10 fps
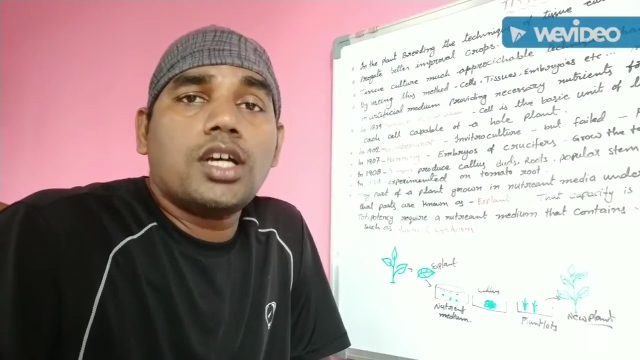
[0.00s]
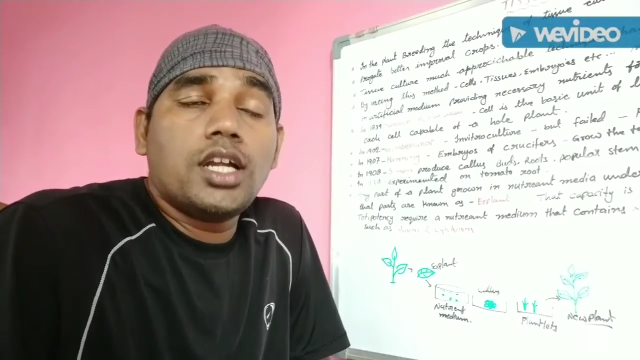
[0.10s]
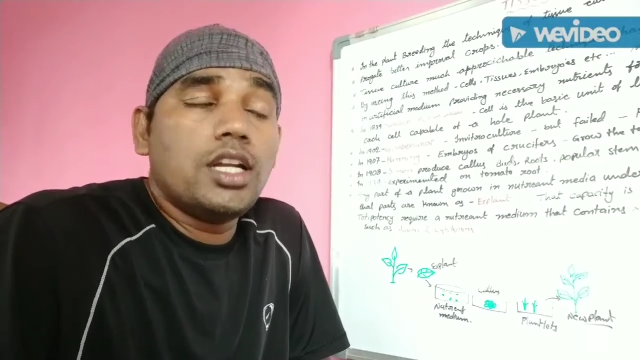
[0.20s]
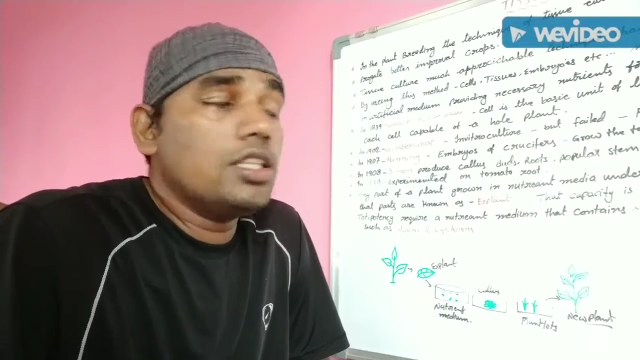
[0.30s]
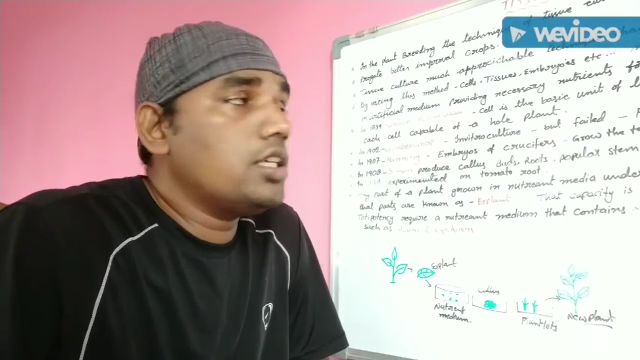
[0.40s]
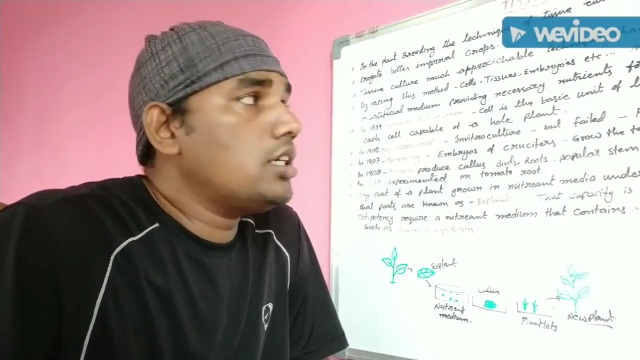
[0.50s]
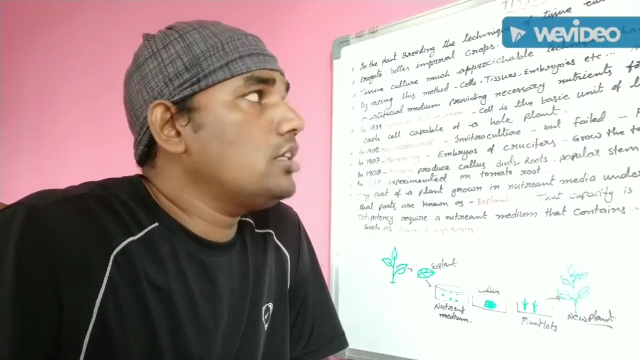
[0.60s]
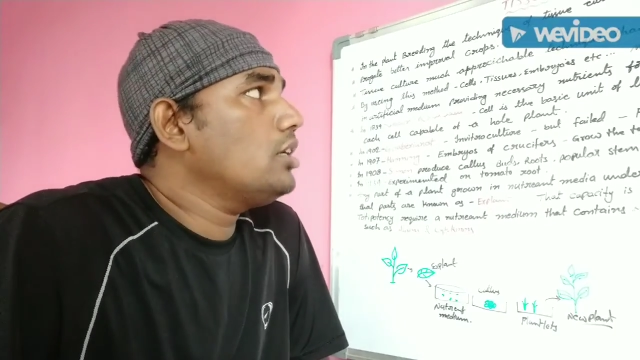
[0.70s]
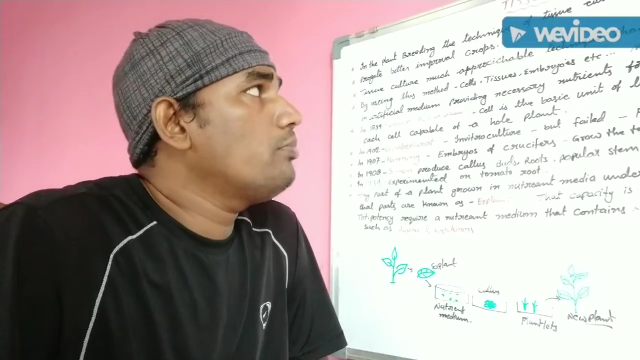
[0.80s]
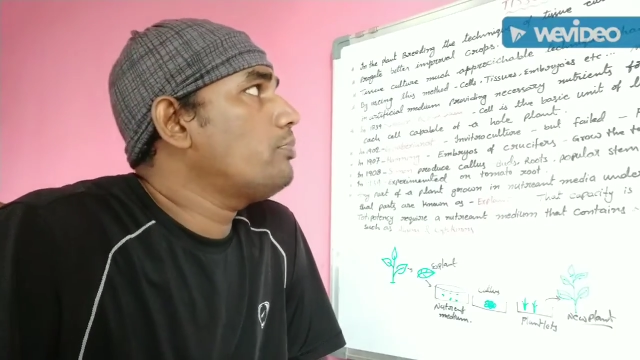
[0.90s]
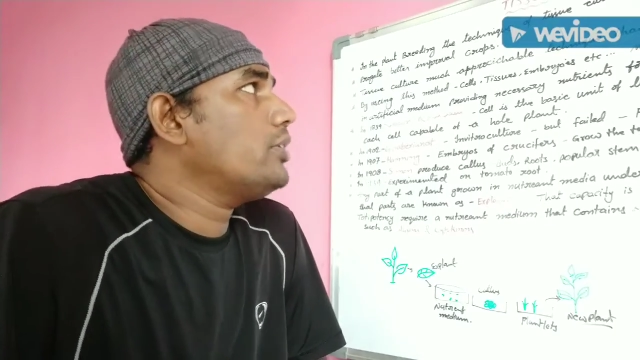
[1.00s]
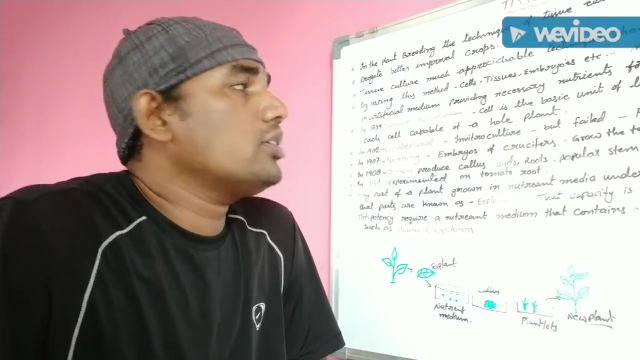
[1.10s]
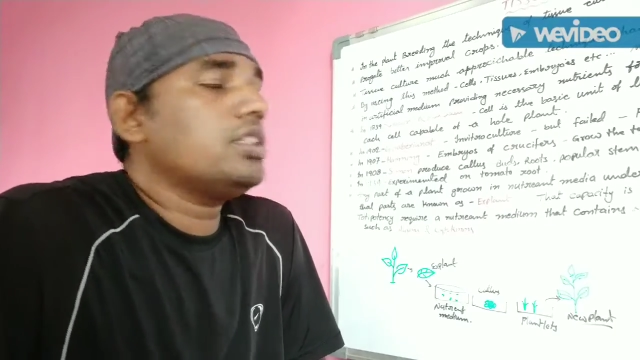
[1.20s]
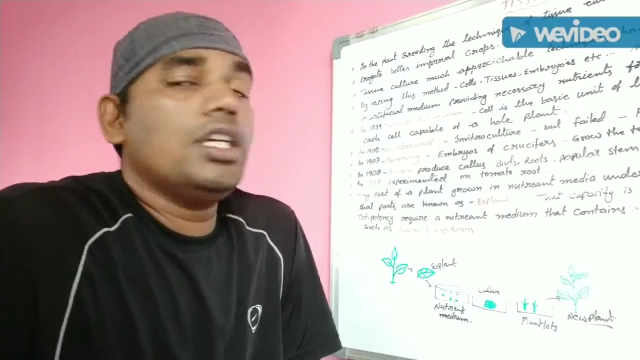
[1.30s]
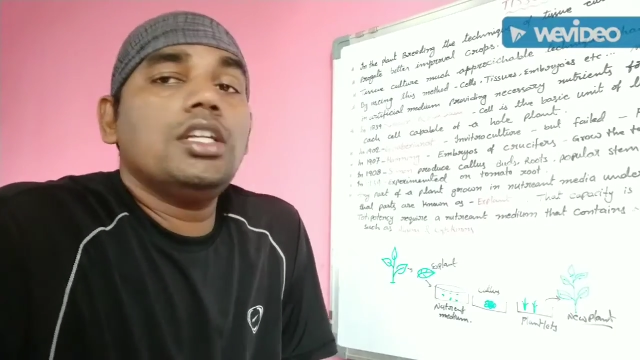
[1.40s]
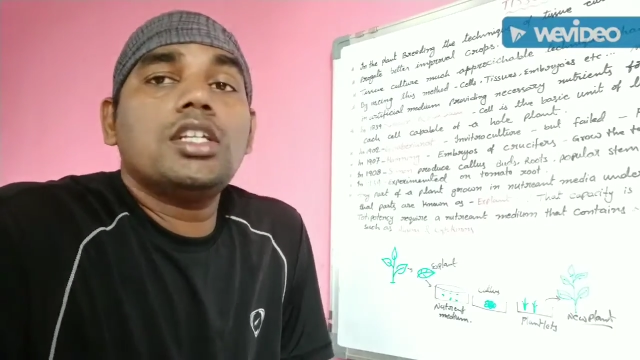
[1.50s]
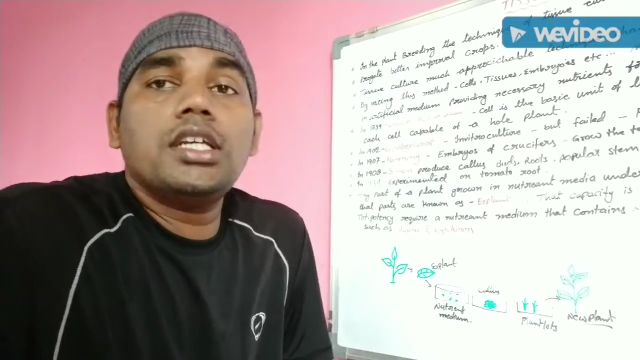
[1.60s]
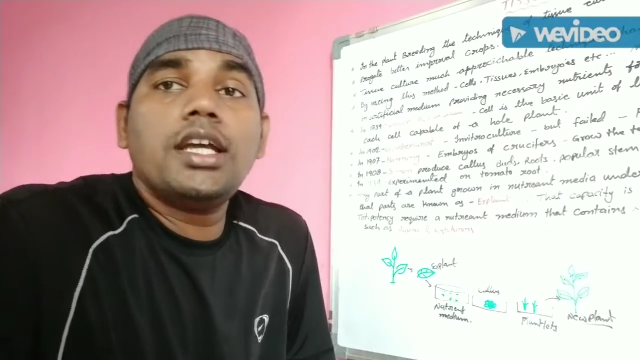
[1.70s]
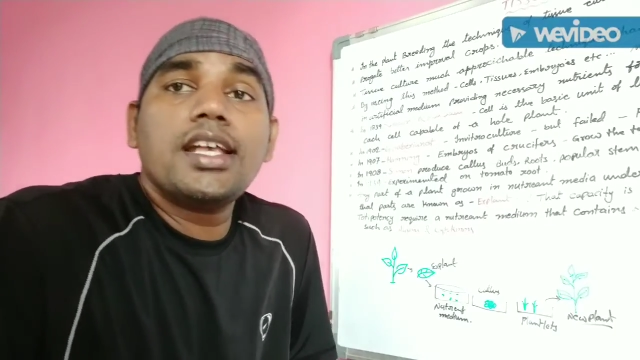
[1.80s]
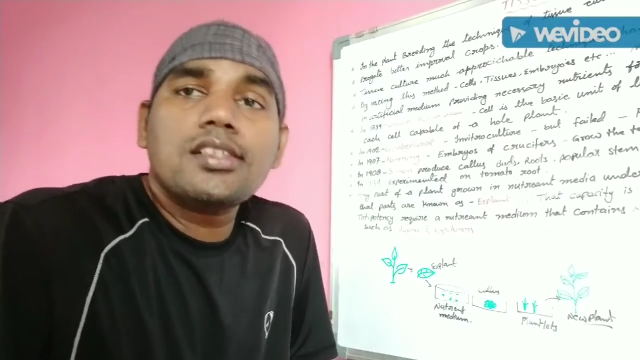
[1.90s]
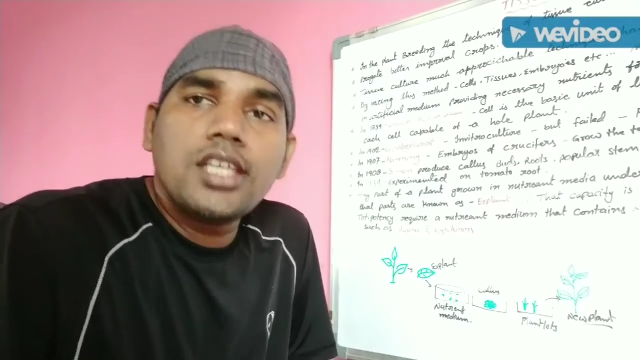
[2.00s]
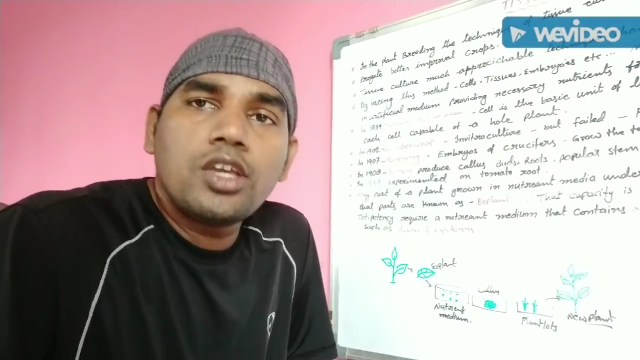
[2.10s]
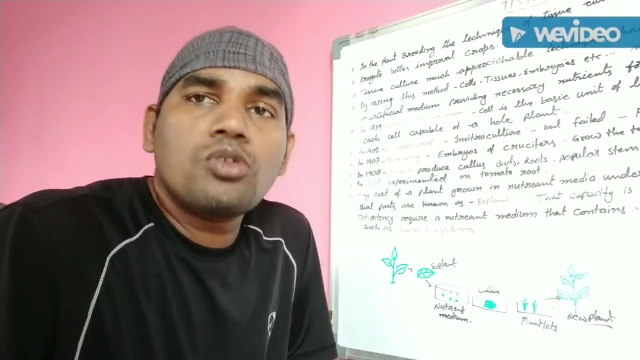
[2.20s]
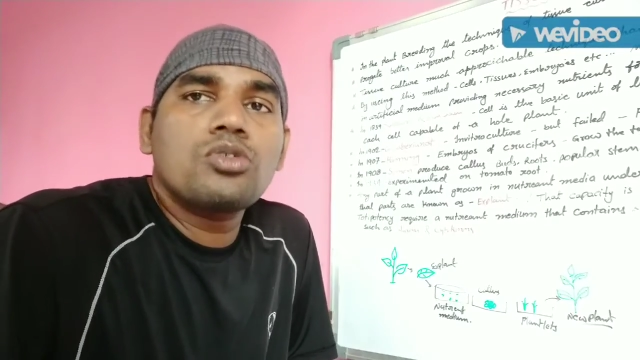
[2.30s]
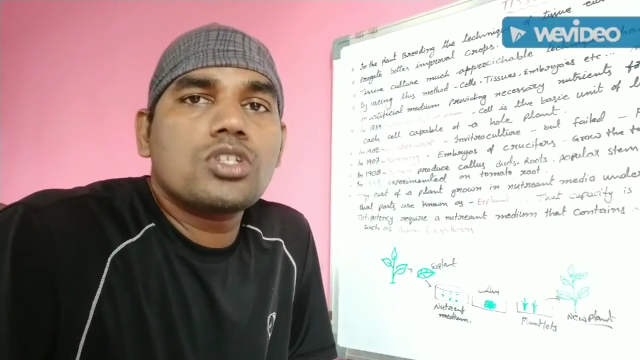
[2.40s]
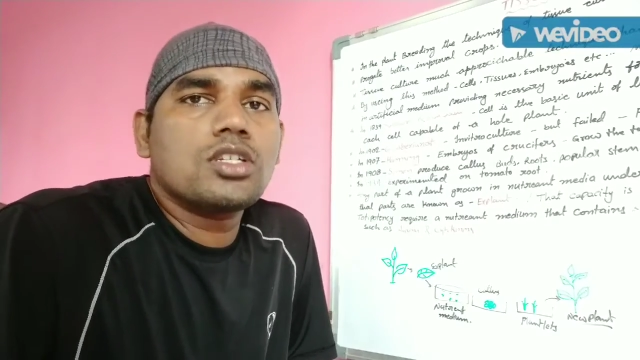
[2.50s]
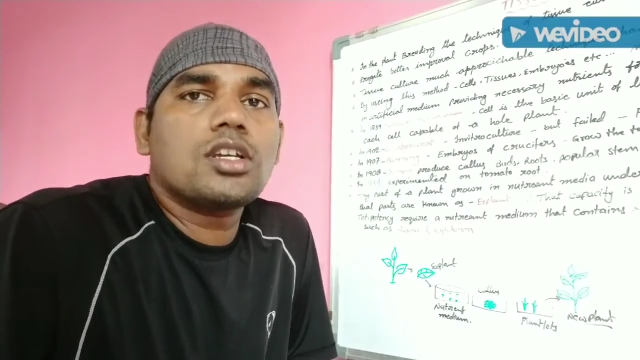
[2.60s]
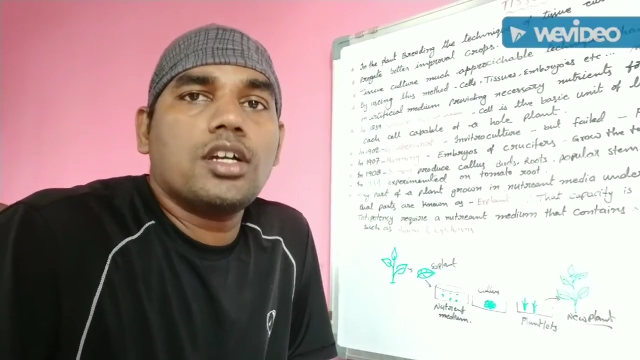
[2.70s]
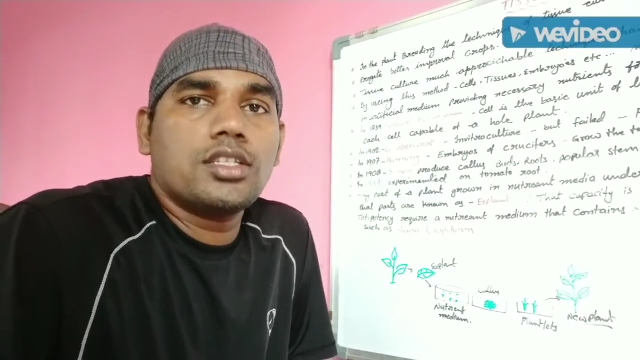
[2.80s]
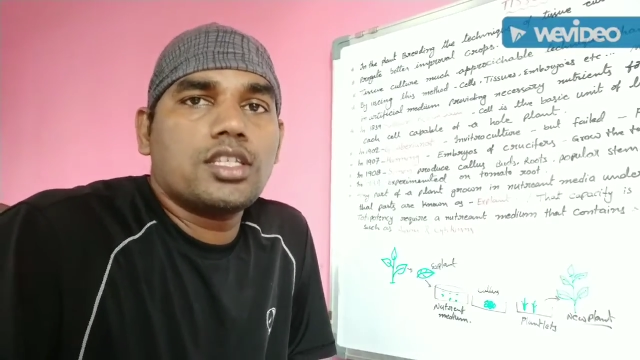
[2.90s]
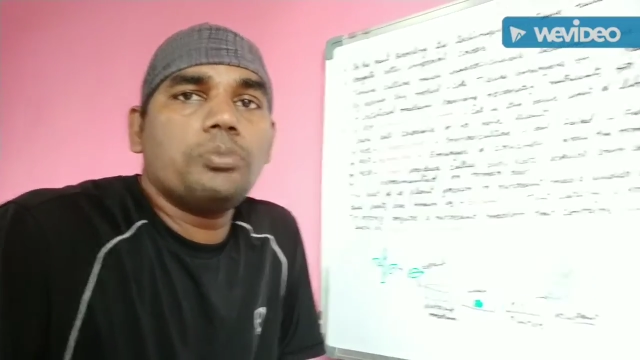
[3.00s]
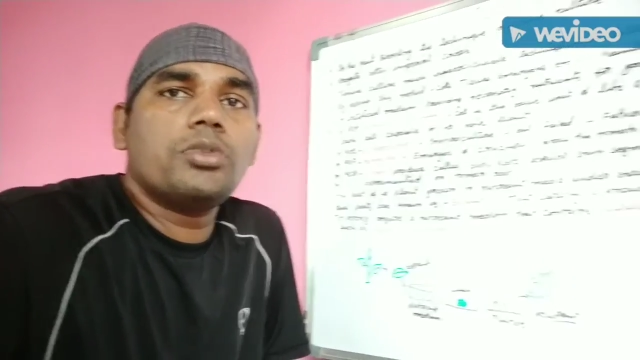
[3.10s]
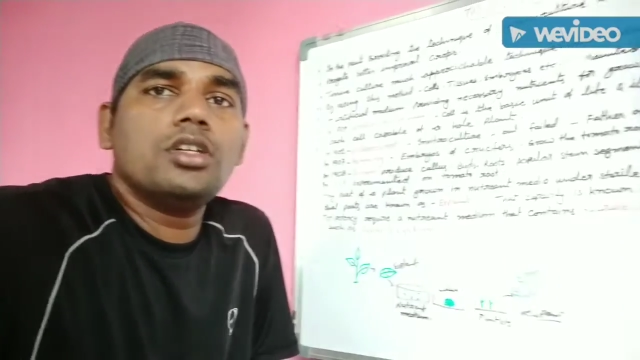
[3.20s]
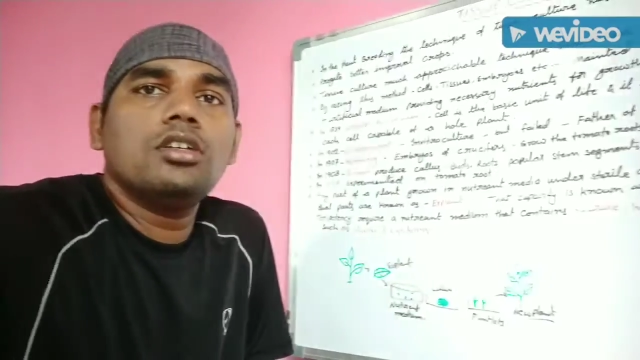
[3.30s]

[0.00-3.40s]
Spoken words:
another important essay question concept.